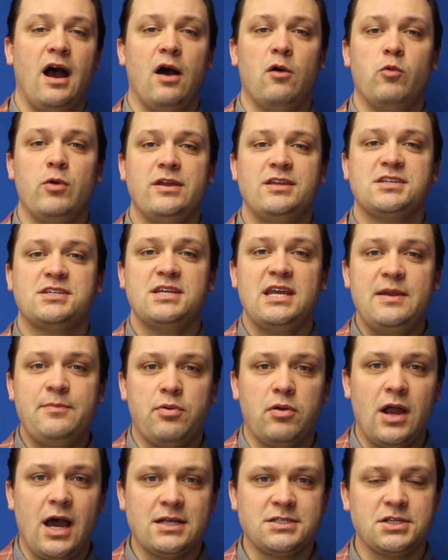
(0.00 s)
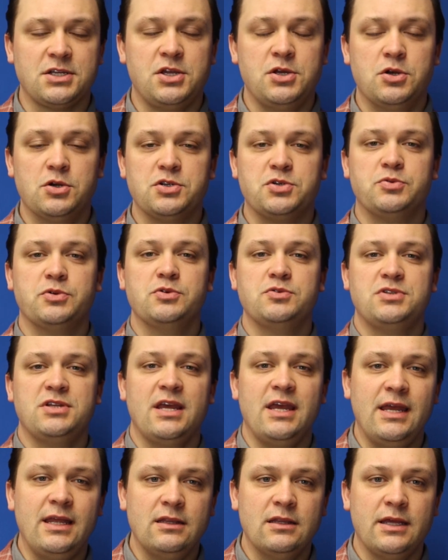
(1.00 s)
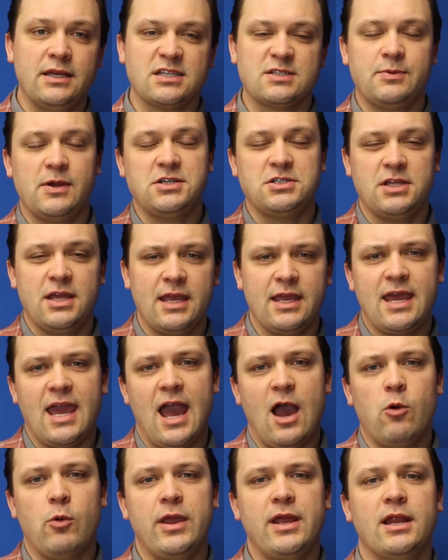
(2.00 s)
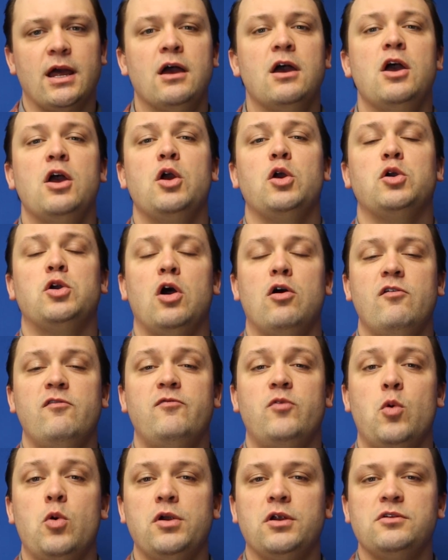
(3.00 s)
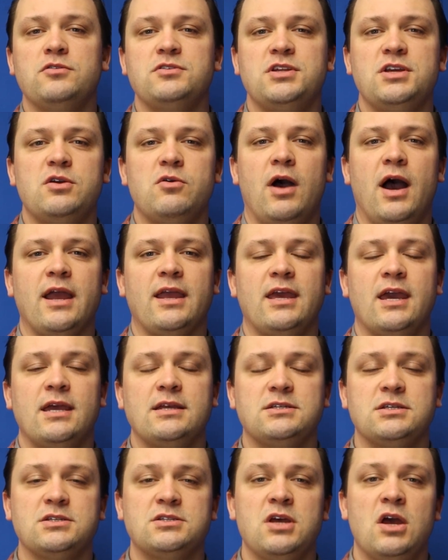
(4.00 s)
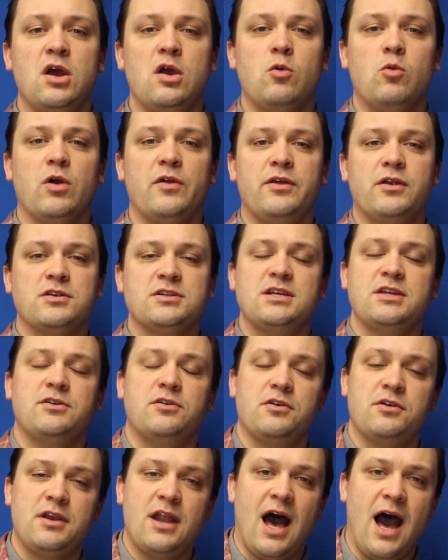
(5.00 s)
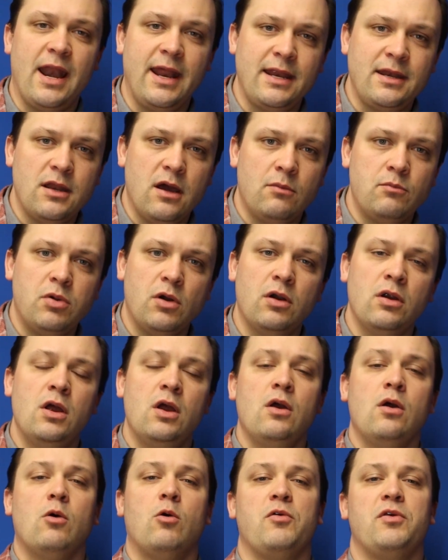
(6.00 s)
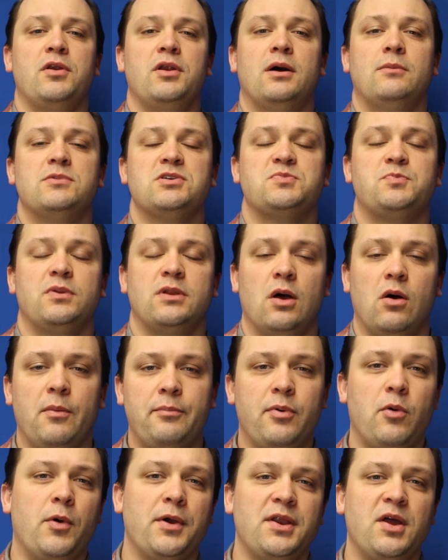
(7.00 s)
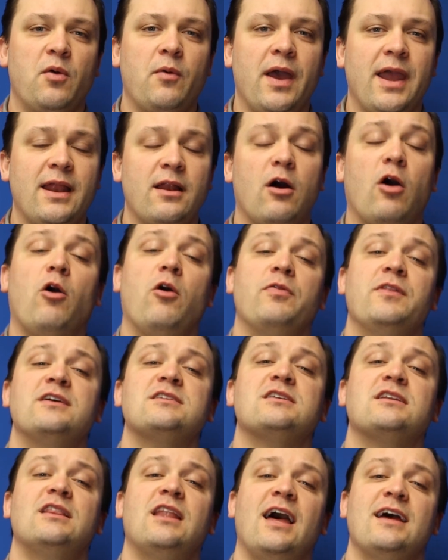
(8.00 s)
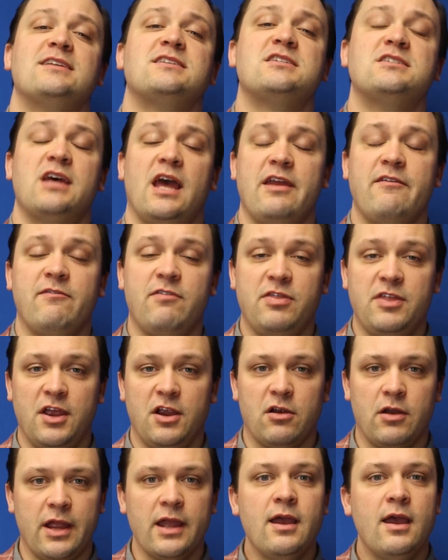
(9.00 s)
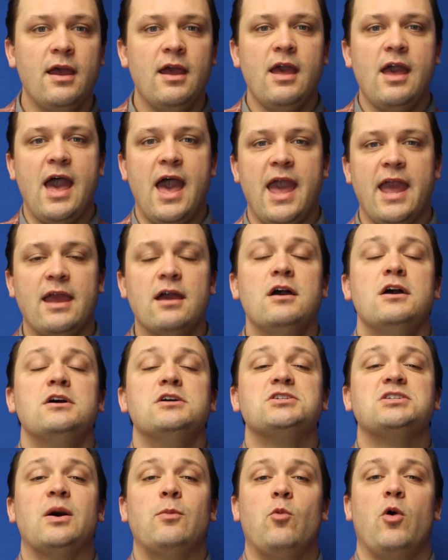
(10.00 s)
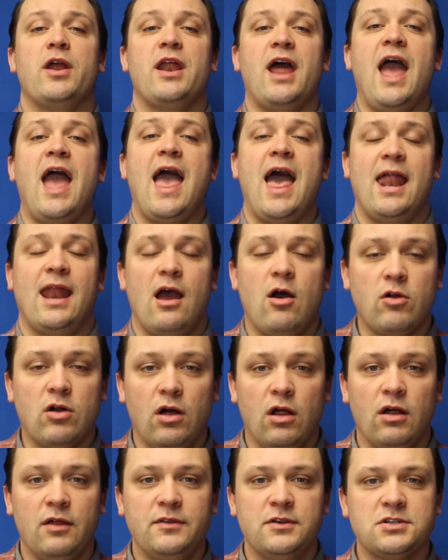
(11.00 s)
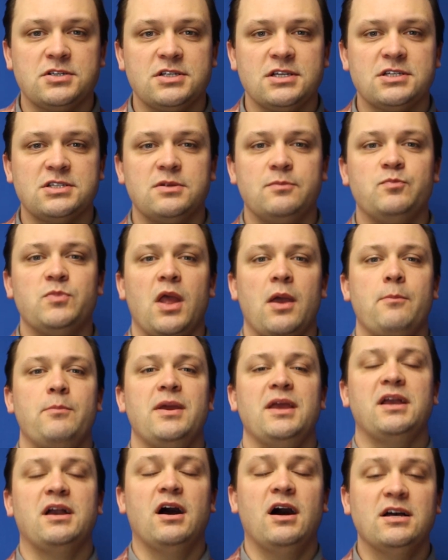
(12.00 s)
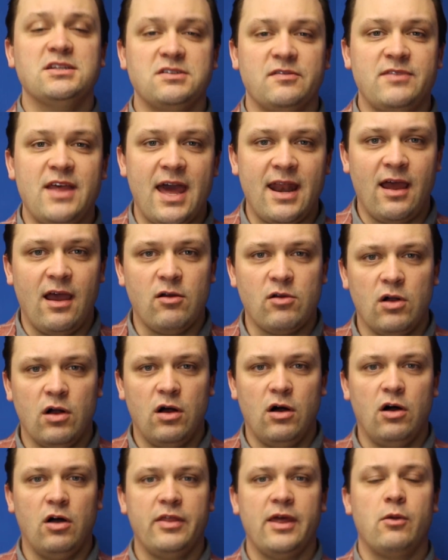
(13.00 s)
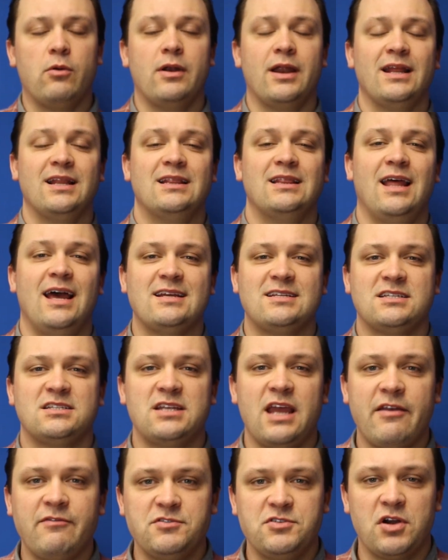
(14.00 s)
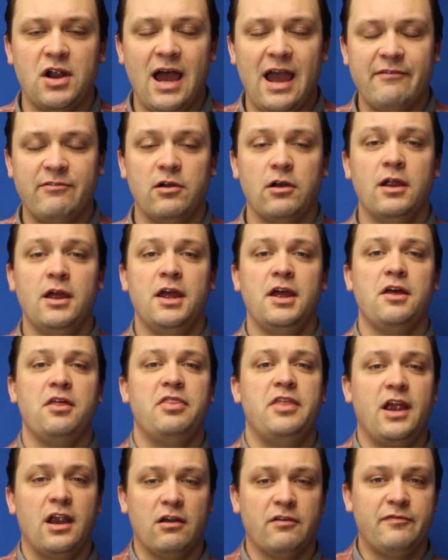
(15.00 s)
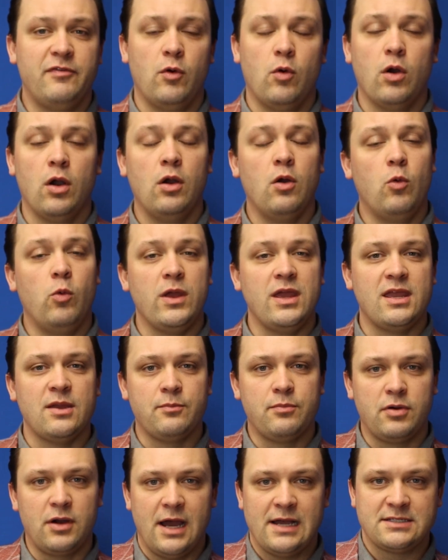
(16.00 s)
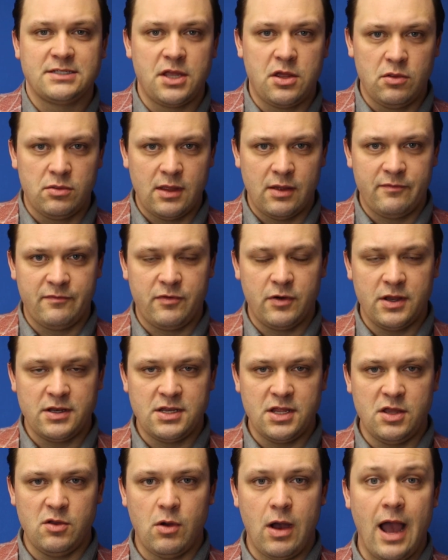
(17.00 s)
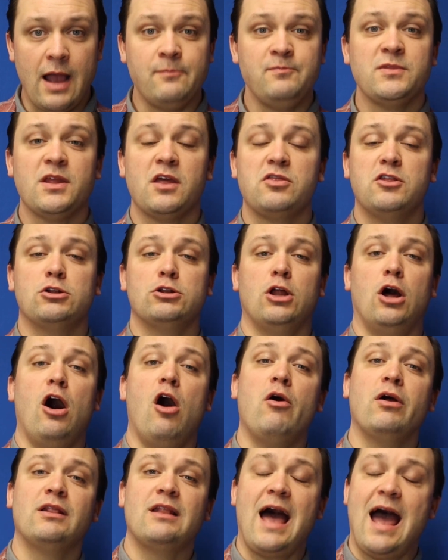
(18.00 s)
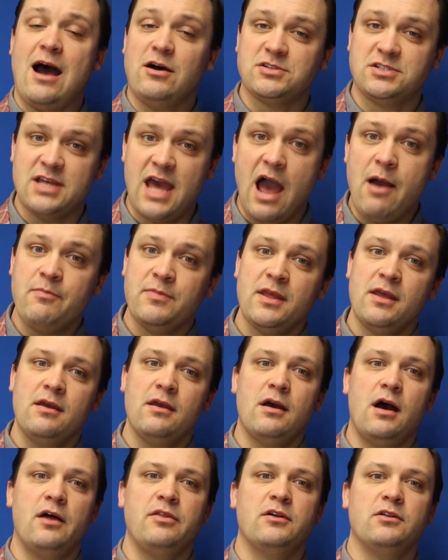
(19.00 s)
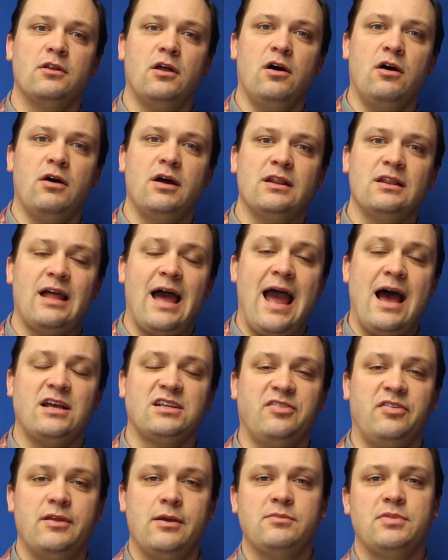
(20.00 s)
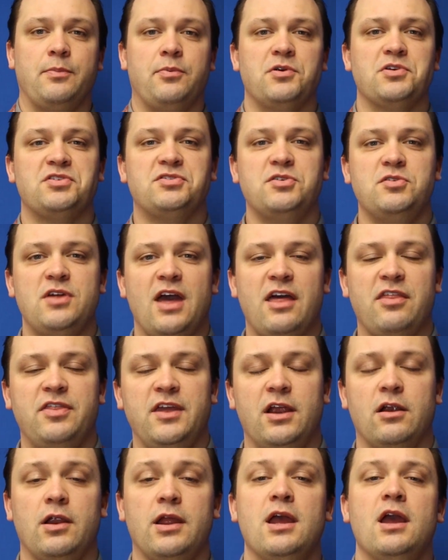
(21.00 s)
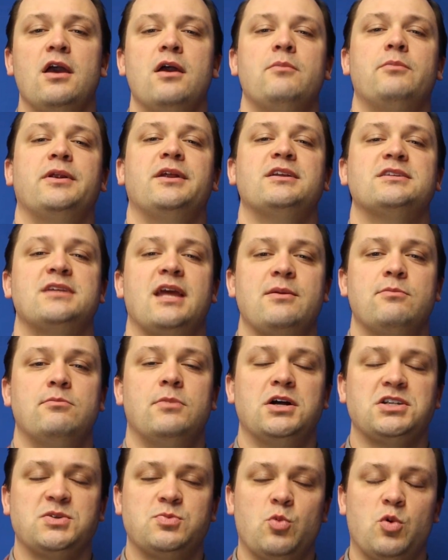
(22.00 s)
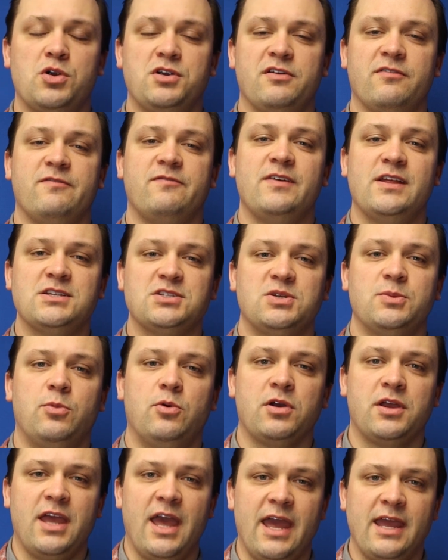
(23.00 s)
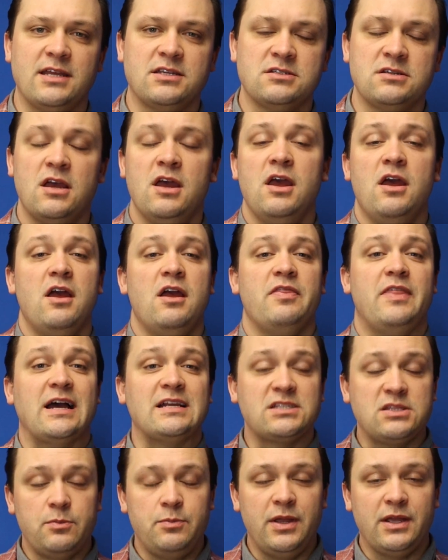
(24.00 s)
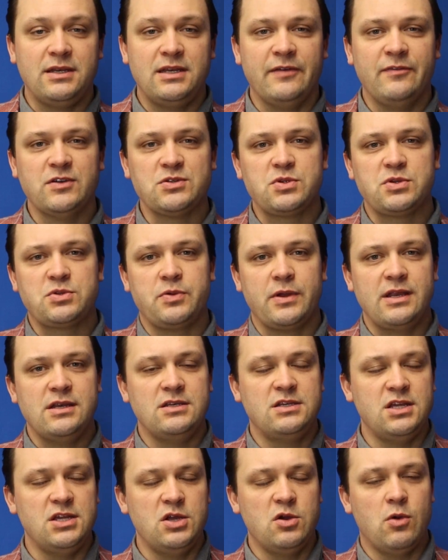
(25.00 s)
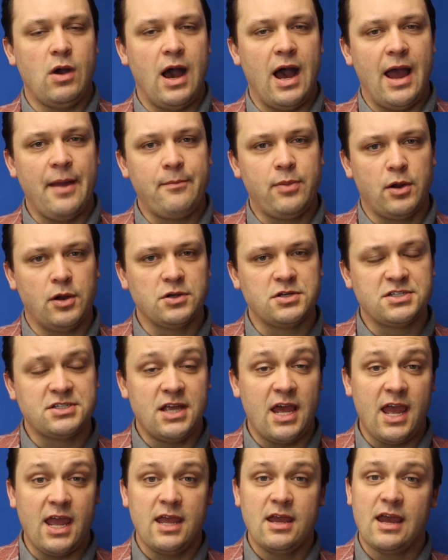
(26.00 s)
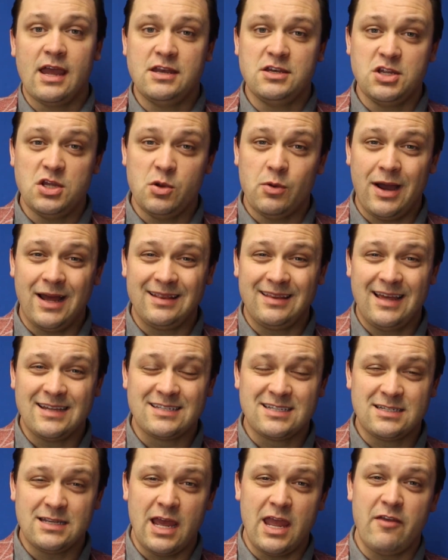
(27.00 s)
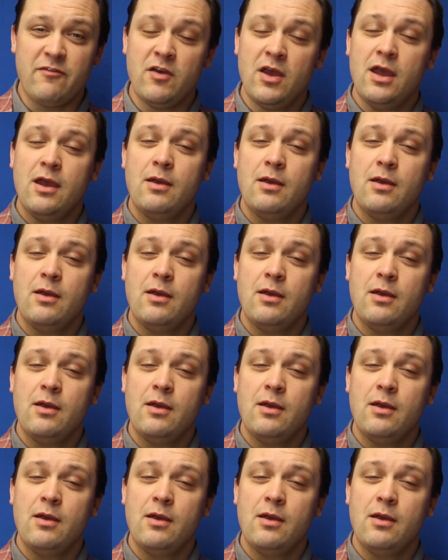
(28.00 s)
We see prosecutors routinely, especially in Coweta, go forward on DUI cases where there's either not a number or the number's below a 0.08 on this less safe theory. Hey, someone had alcohol in their system. Because of that alcohol, they were a less safe driver. Therefore, we can prosecute them for a DUI. The law allows that. The law allows for them to pursue that theory, but it is a much more defensible case. That's the big difference between DUI per se and DUI less safe.